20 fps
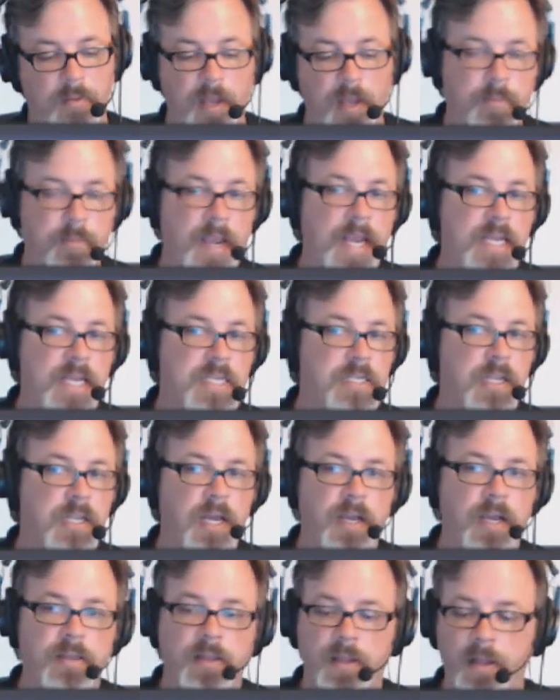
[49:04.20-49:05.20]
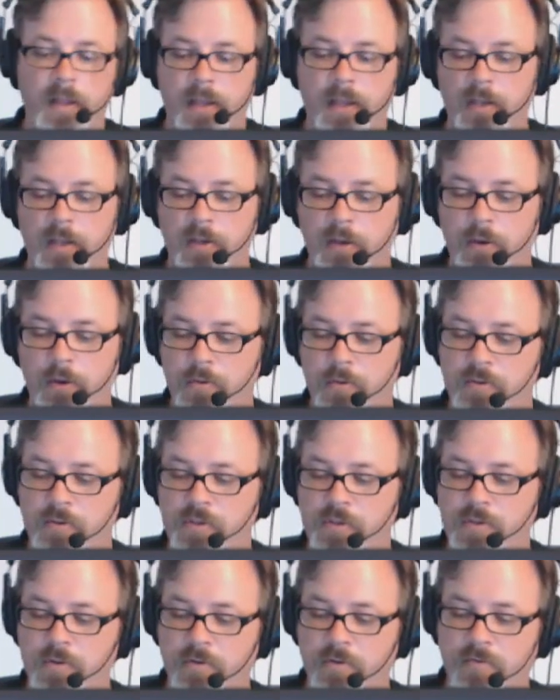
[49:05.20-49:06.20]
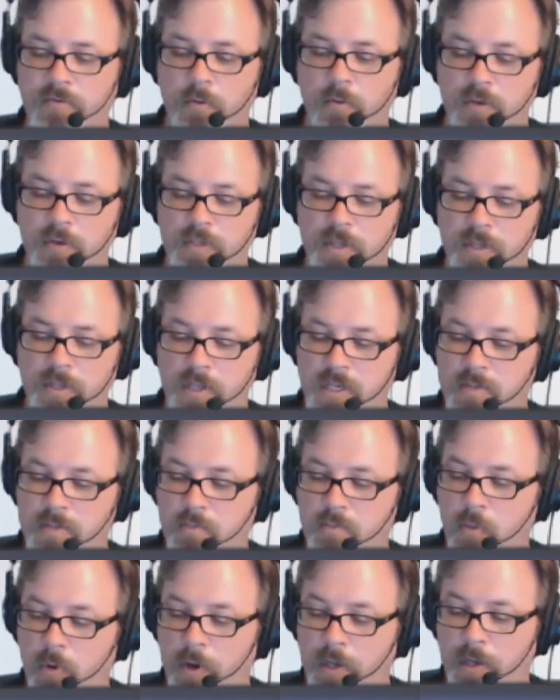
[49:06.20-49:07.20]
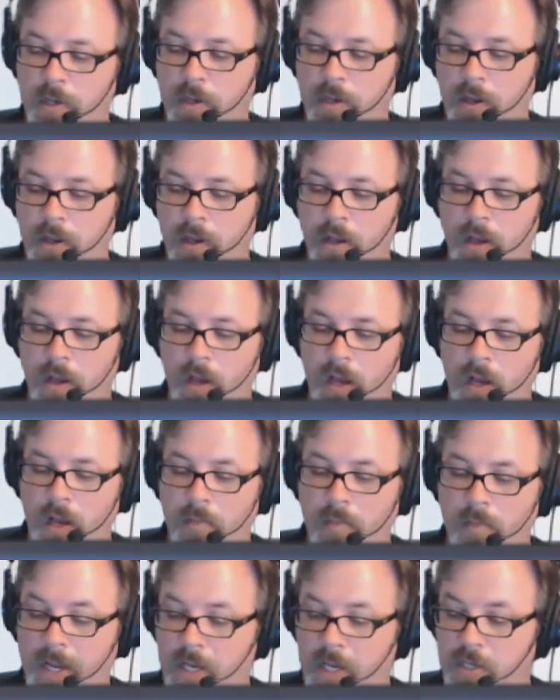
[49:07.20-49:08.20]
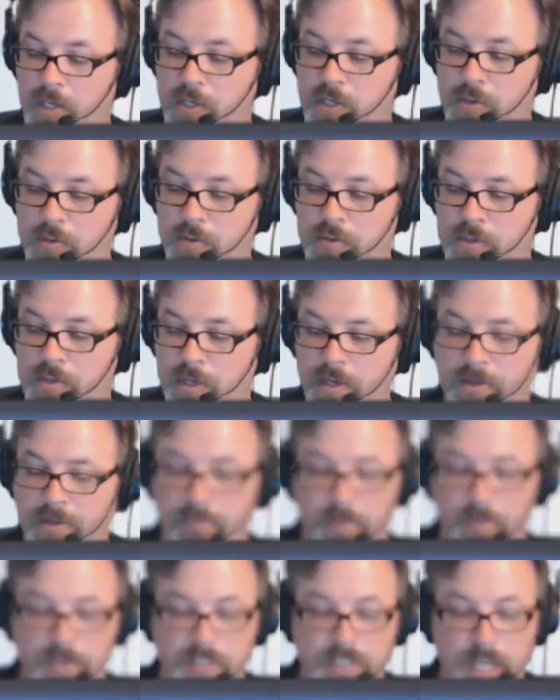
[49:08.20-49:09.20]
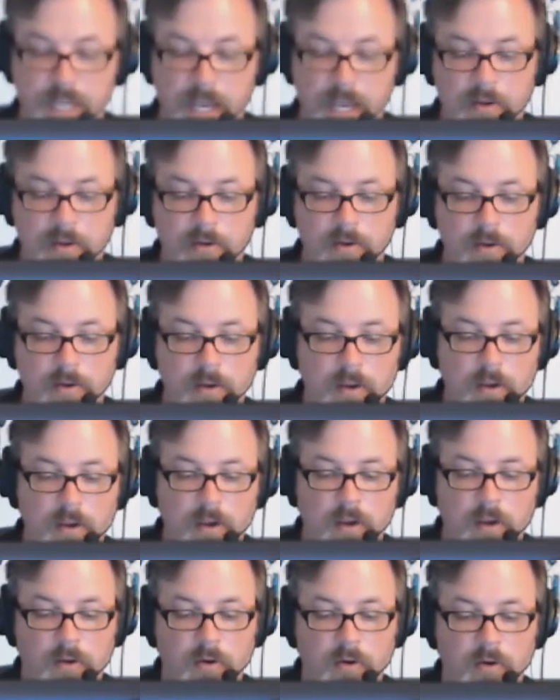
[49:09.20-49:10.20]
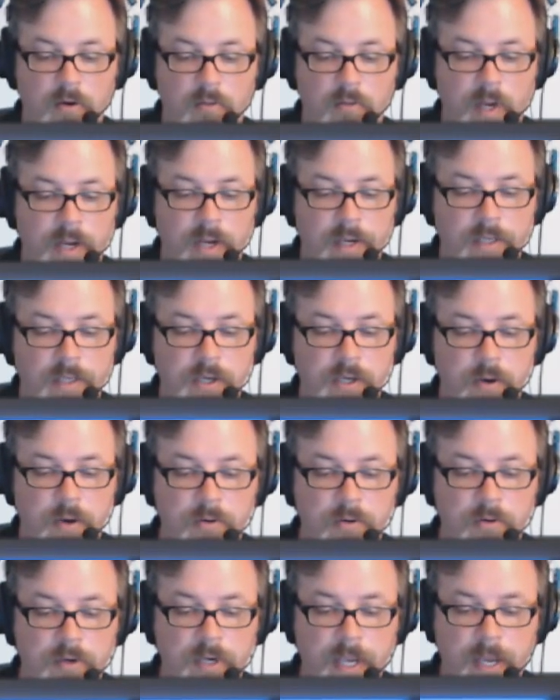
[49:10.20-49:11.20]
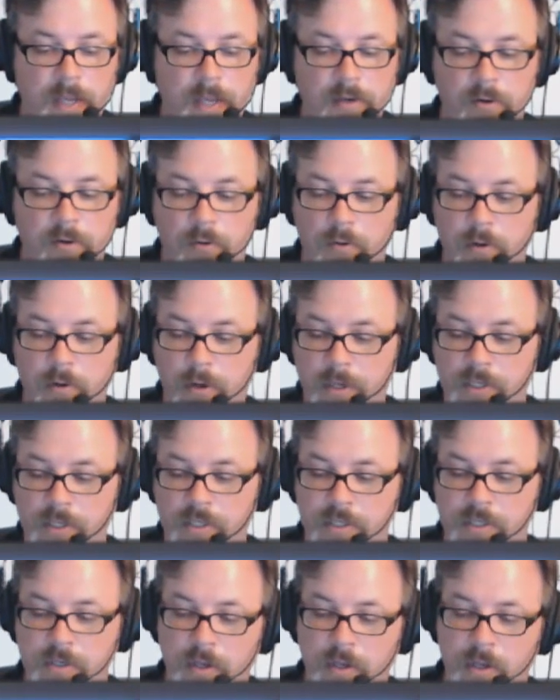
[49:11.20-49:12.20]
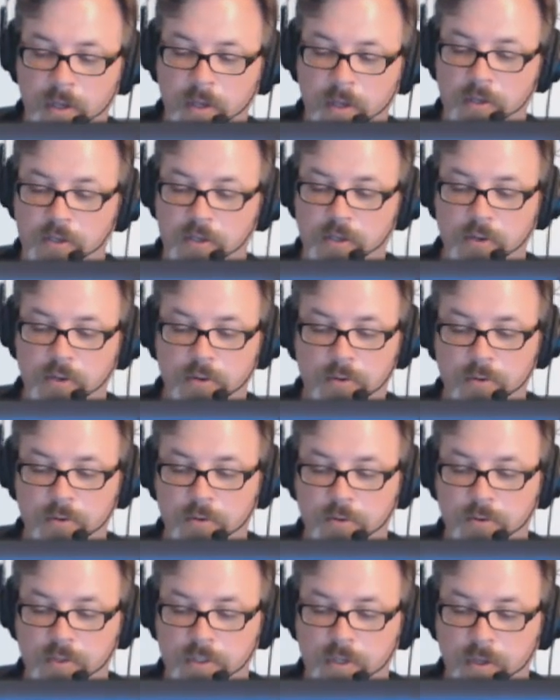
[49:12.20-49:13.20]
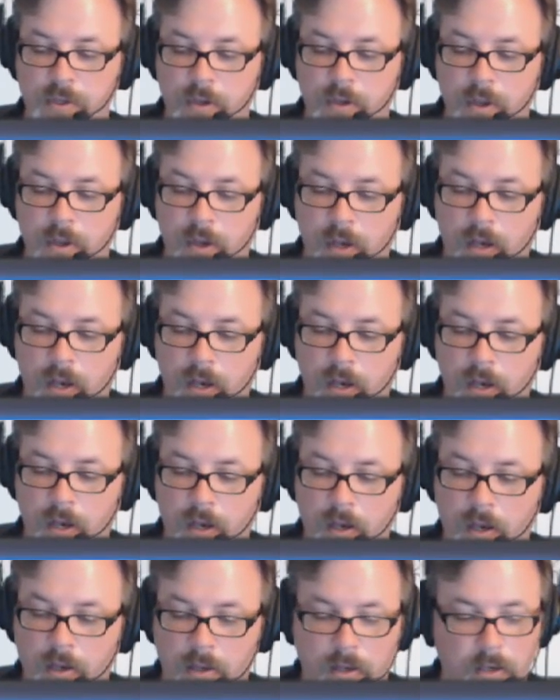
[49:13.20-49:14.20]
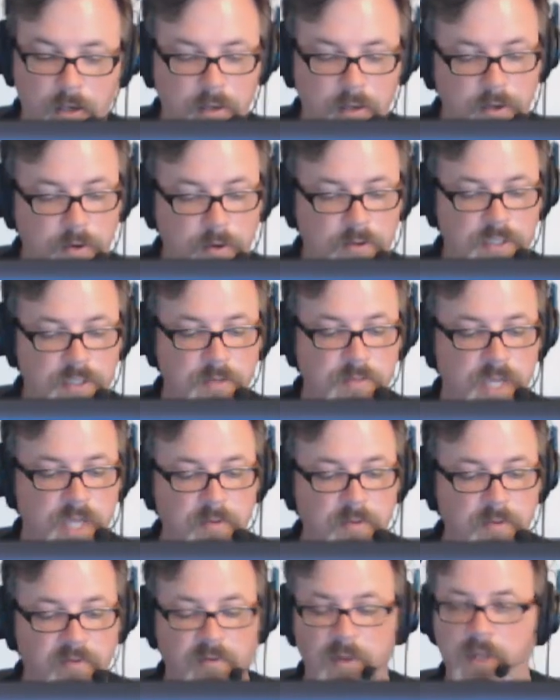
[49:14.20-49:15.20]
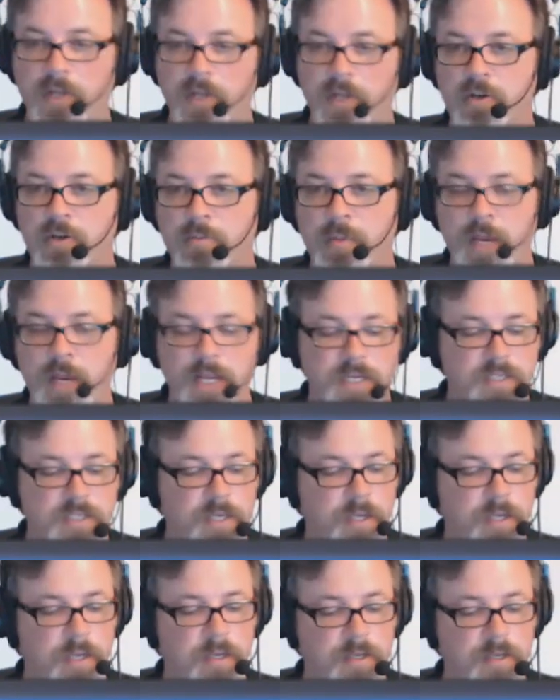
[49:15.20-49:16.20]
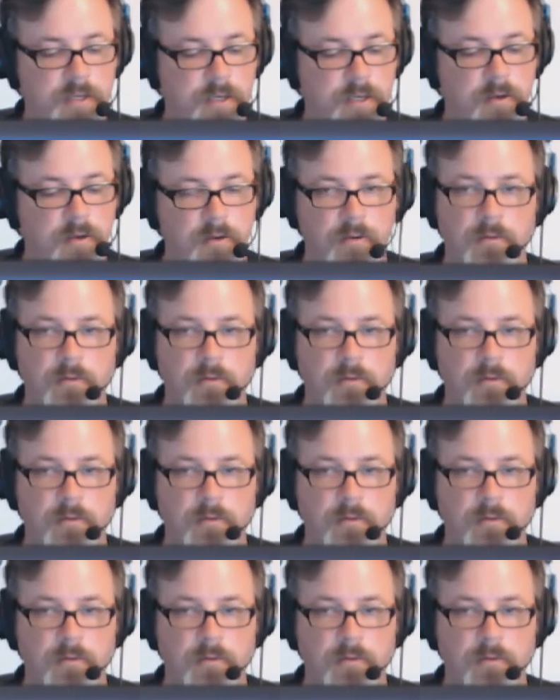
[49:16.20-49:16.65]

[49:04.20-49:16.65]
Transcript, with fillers: a bass line that I can use. So of course at this point um, I could choose a different sound, go to my tone categories, choose uh, you know, some type of electric bass and uh,